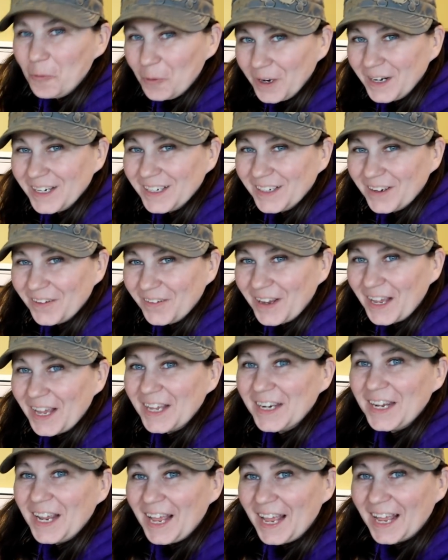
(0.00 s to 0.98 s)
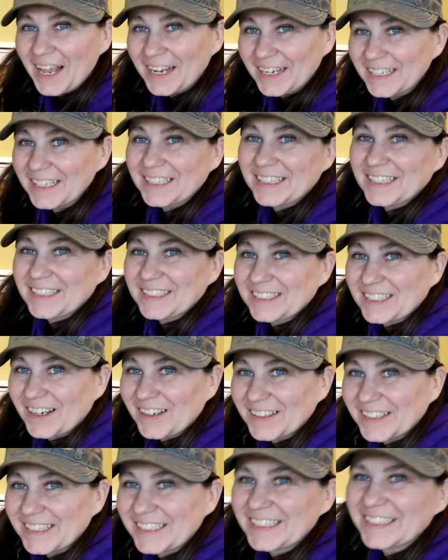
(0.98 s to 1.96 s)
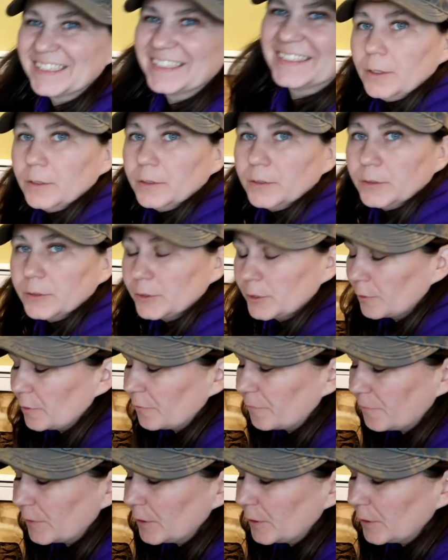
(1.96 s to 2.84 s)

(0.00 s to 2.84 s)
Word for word: we're gonna go ahead and get this started. So the